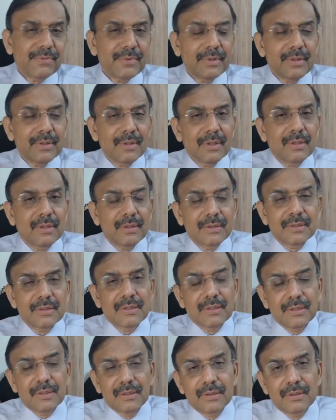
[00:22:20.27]

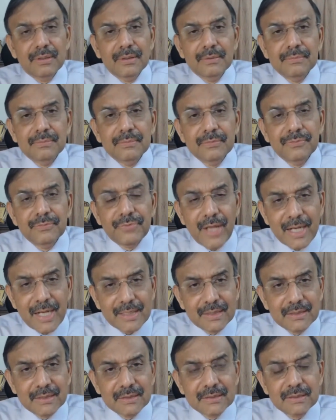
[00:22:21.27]
factors and
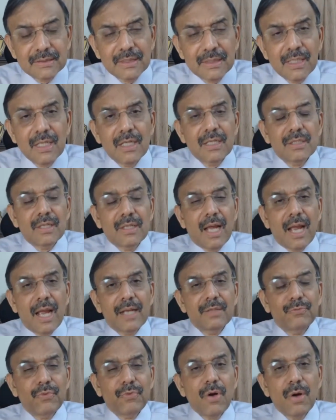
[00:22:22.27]
found that the
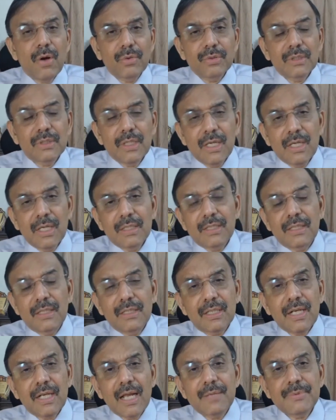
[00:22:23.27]
CLABSI rate
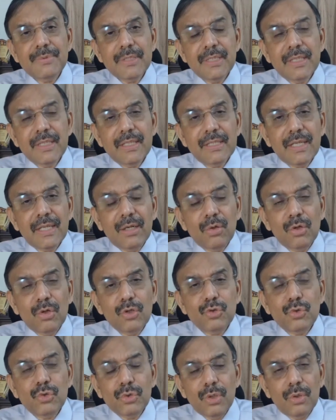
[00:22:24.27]
can be reduced
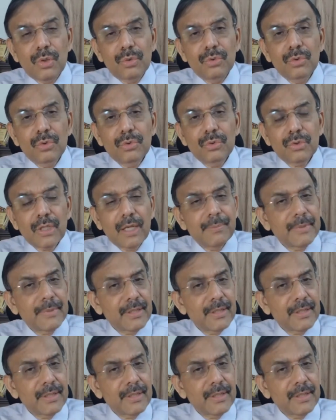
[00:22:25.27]
to almost 0.